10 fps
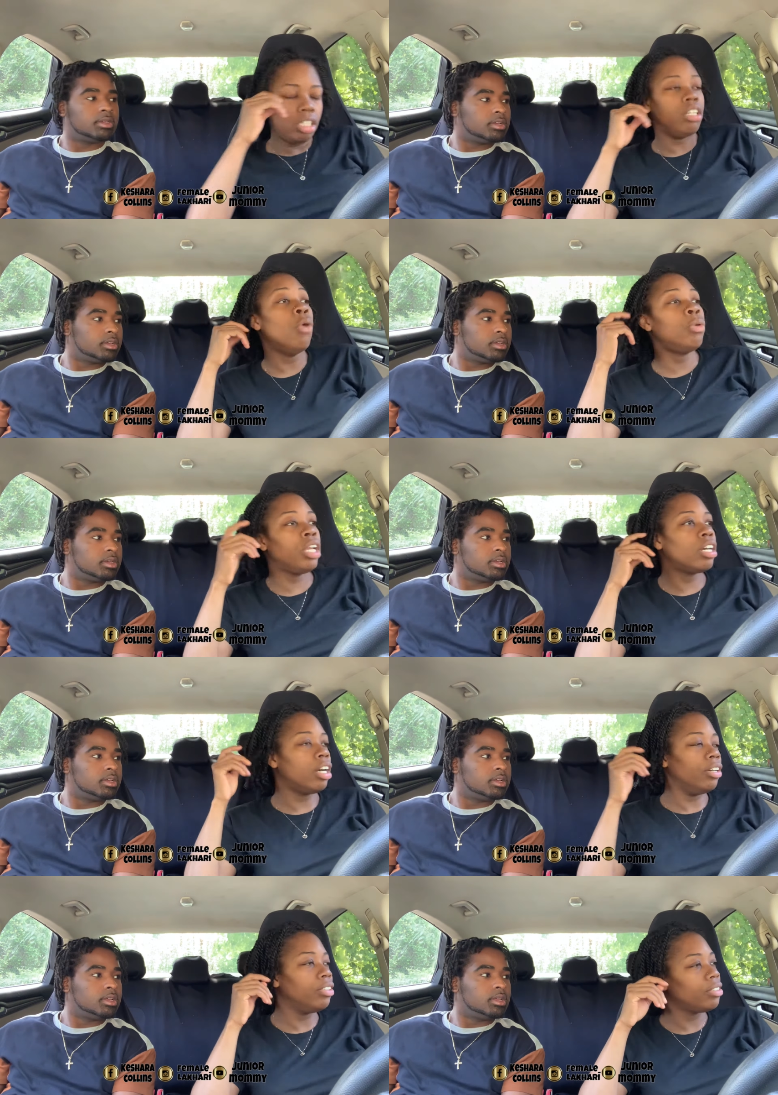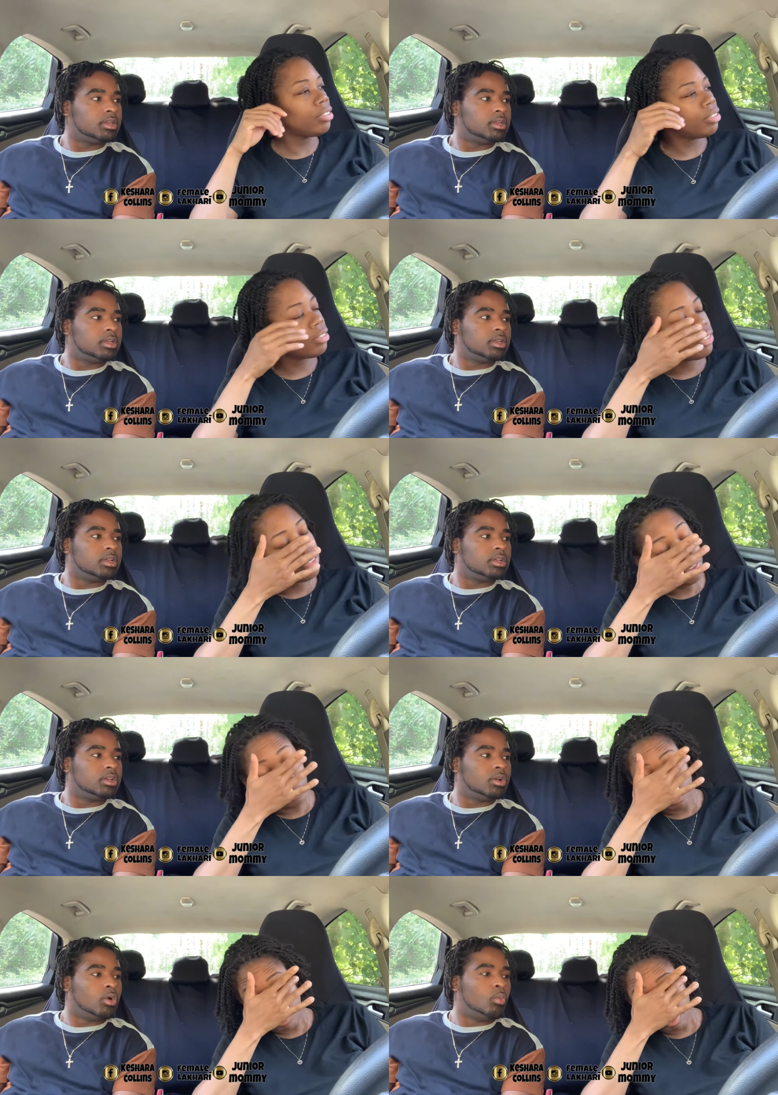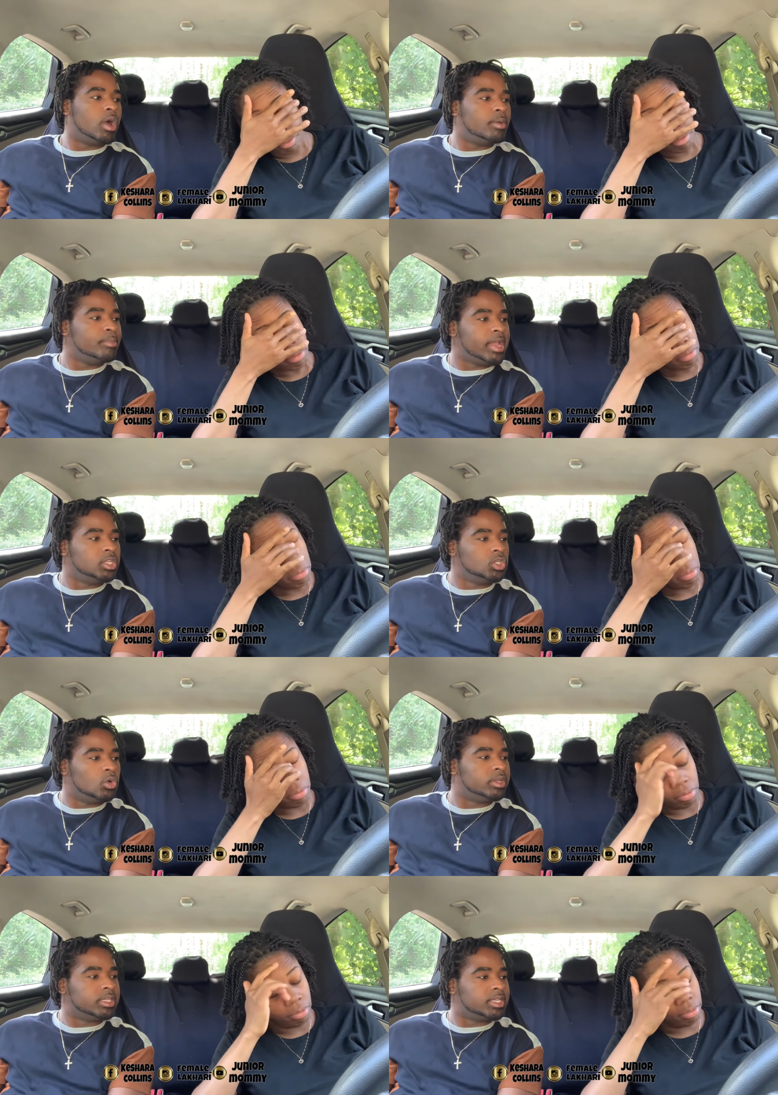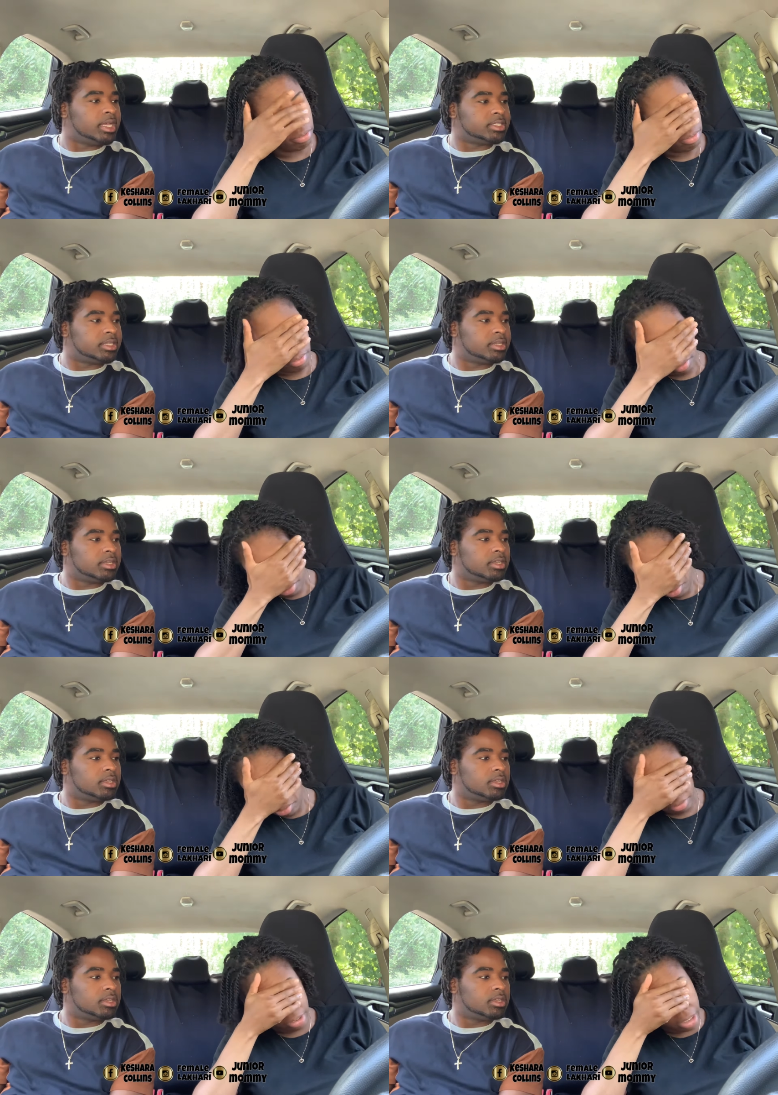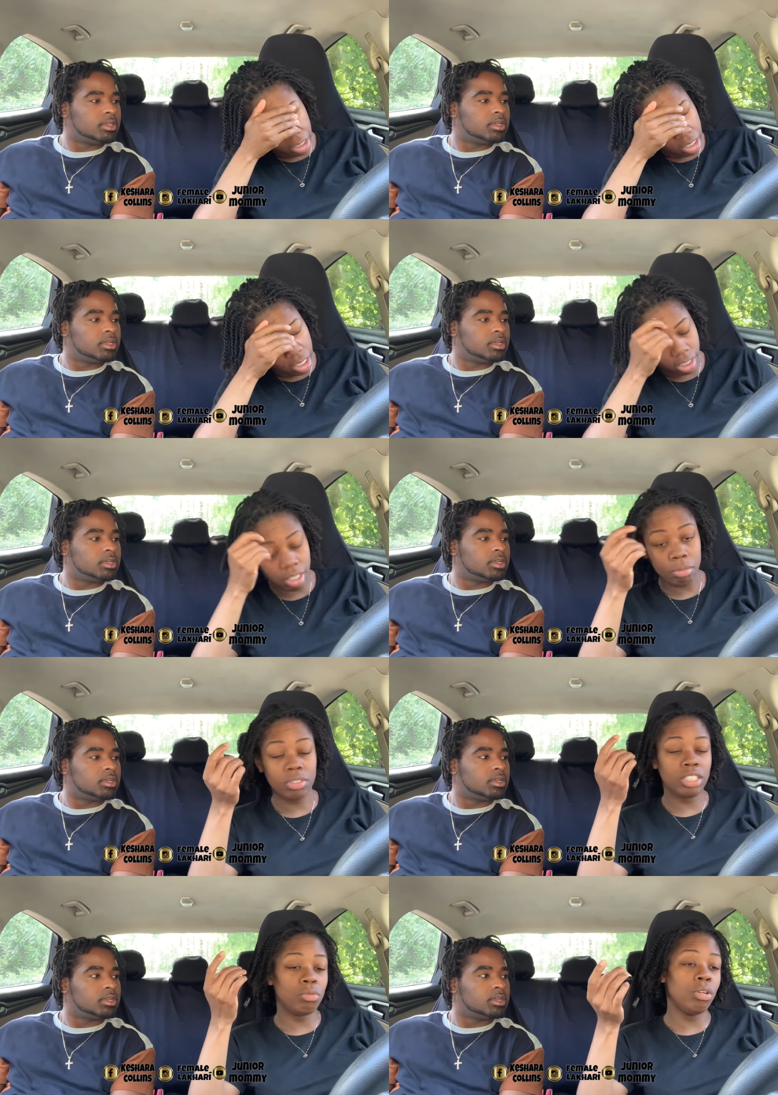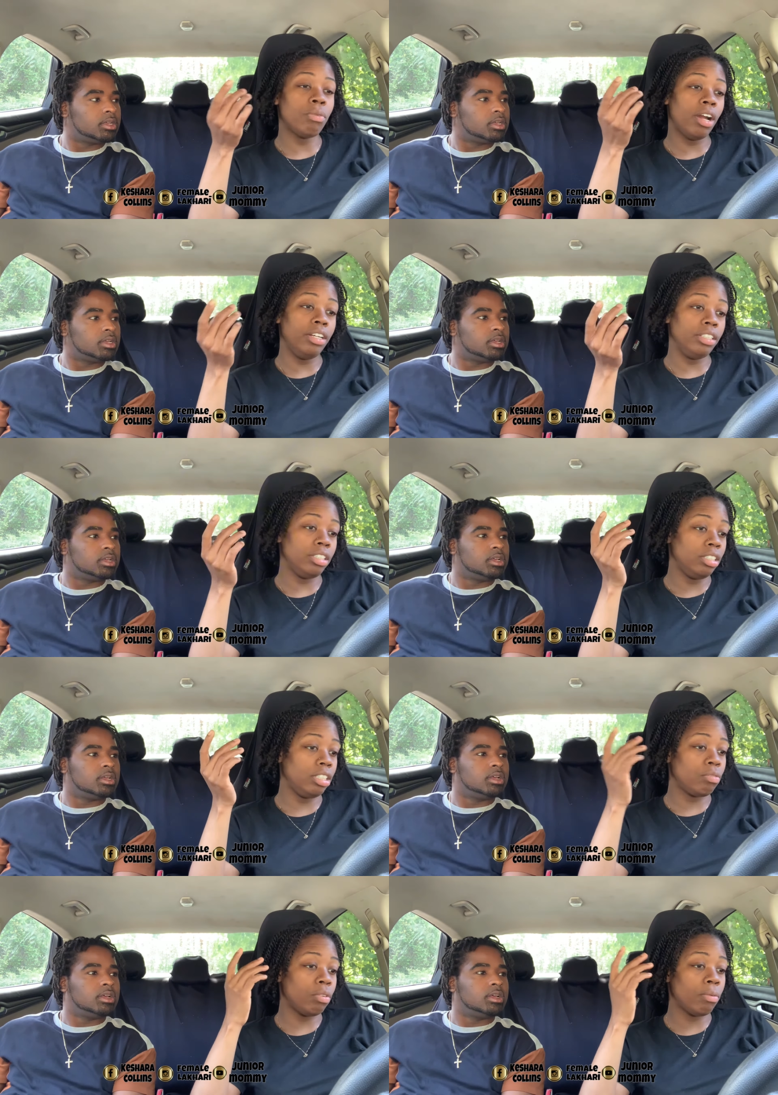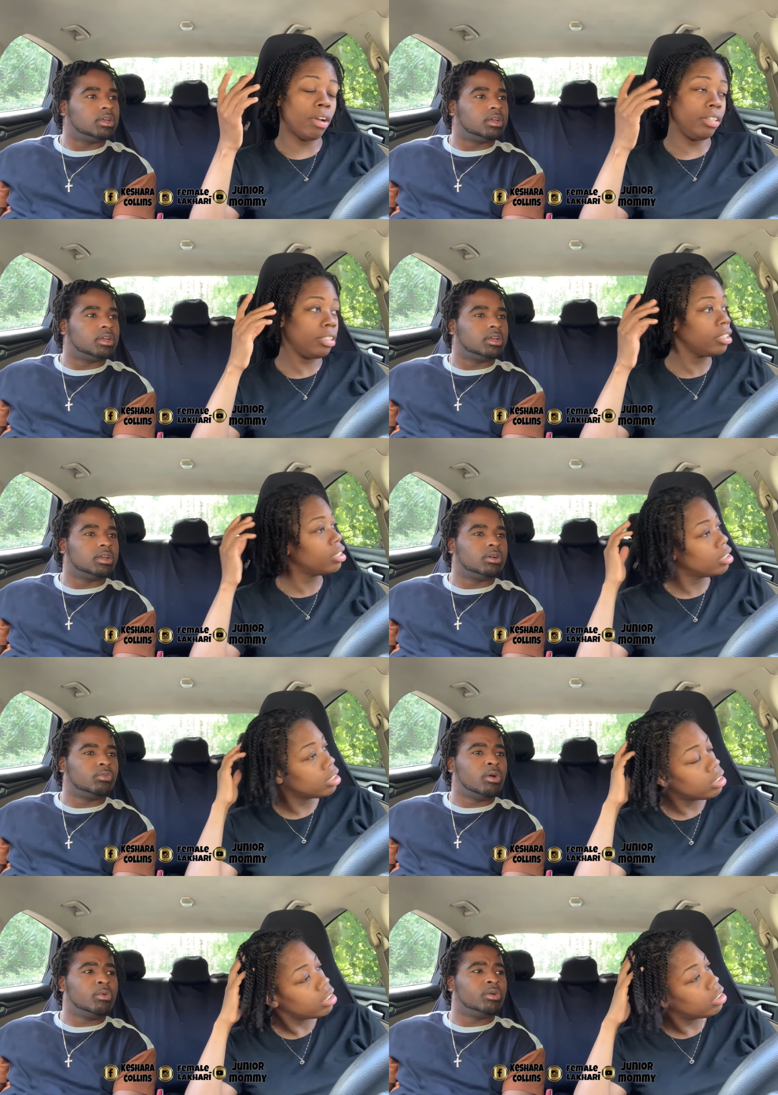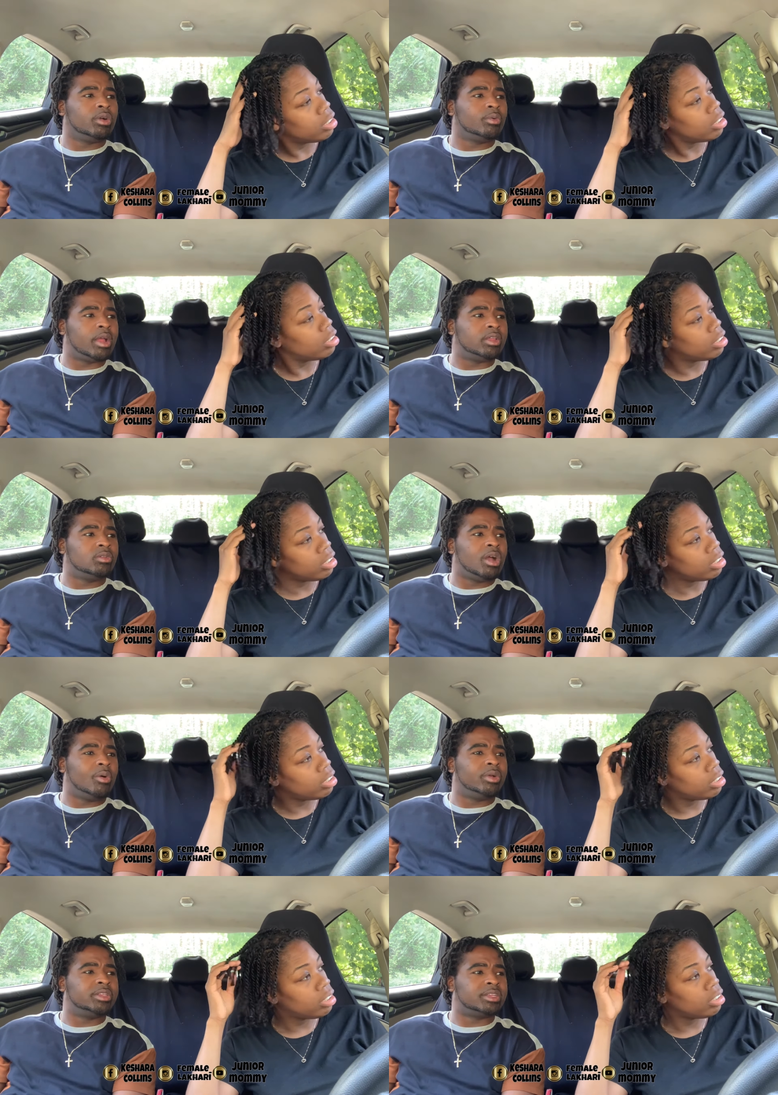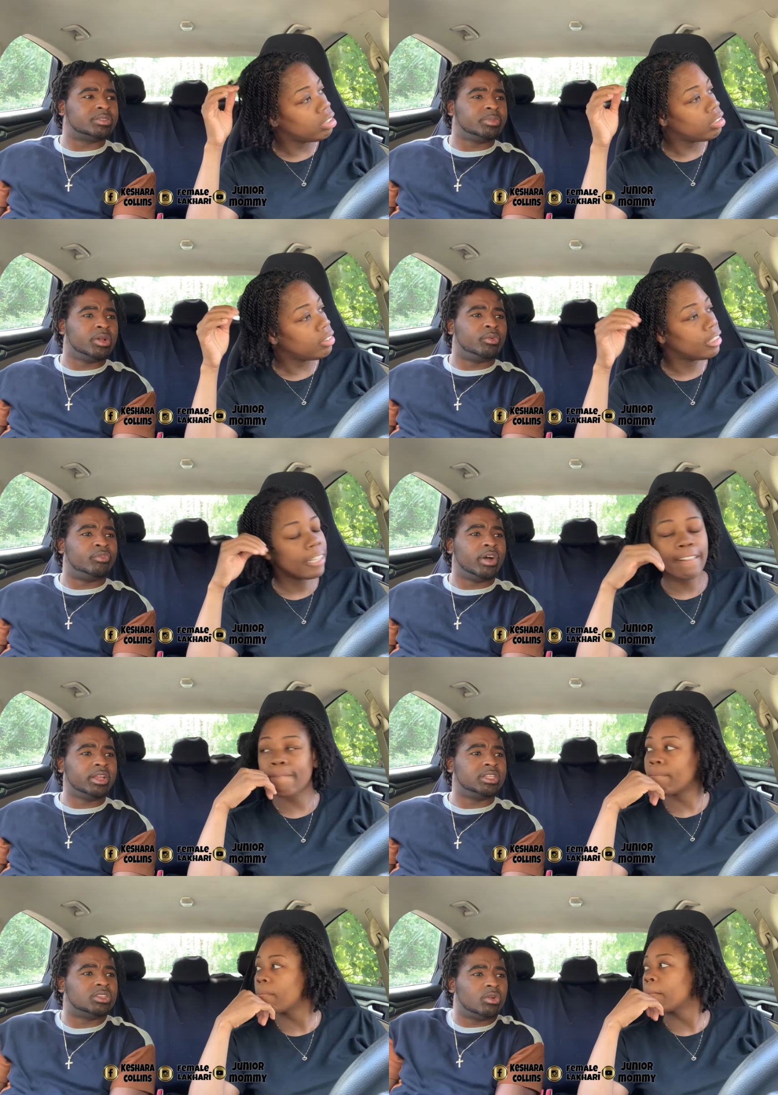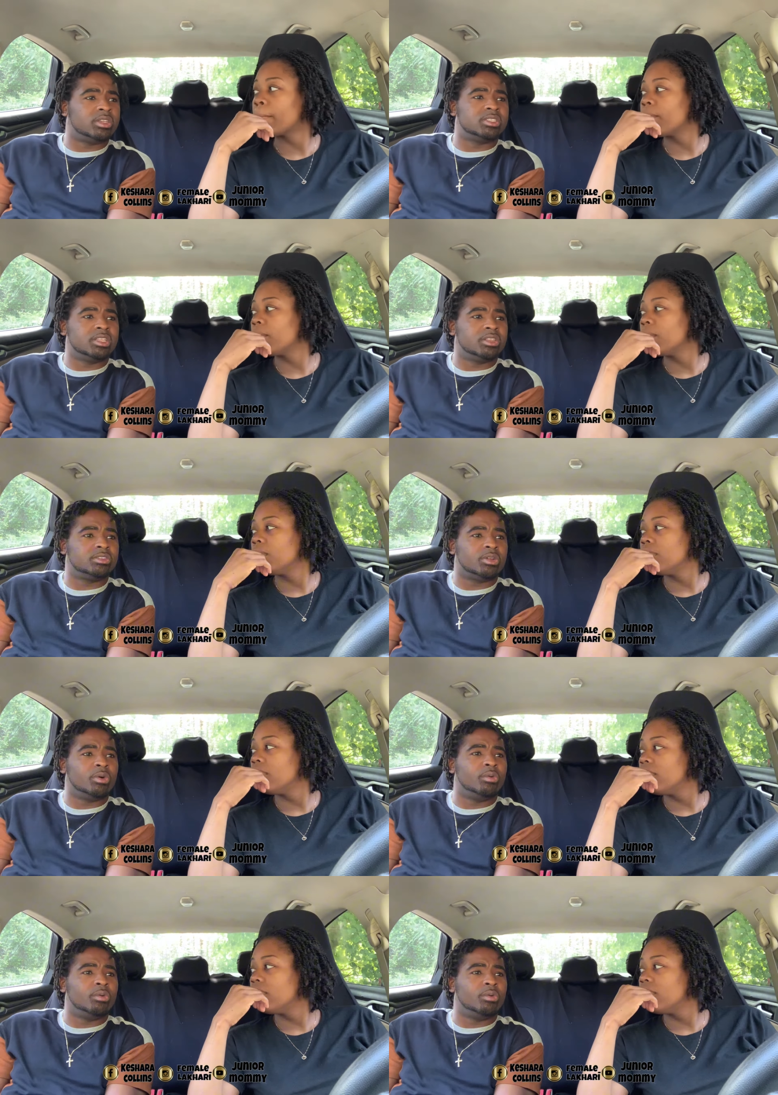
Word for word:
Speaker 1: A week ago. What made you go get tested?
Speaker 2: Cause something just went right. It just went right.
Speaker 1: What went right? You always get smelled funny, so it's nothing. So what